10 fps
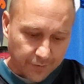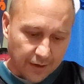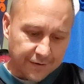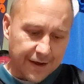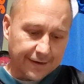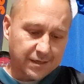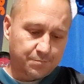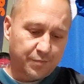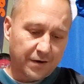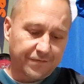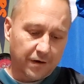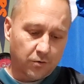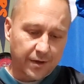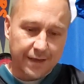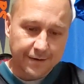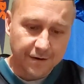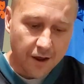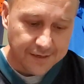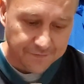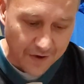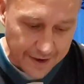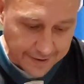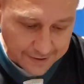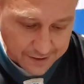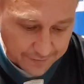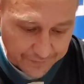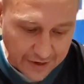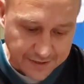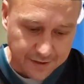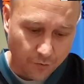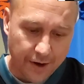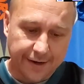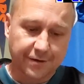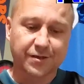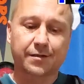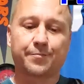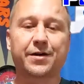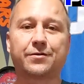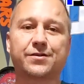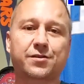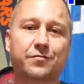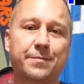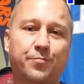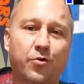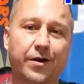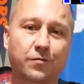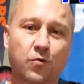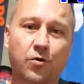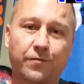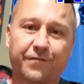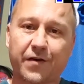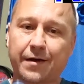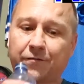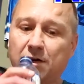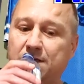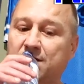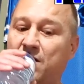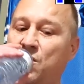Next, Buffalo in Las Vegas to face the Raiders. The Bills, 3-point road favorites.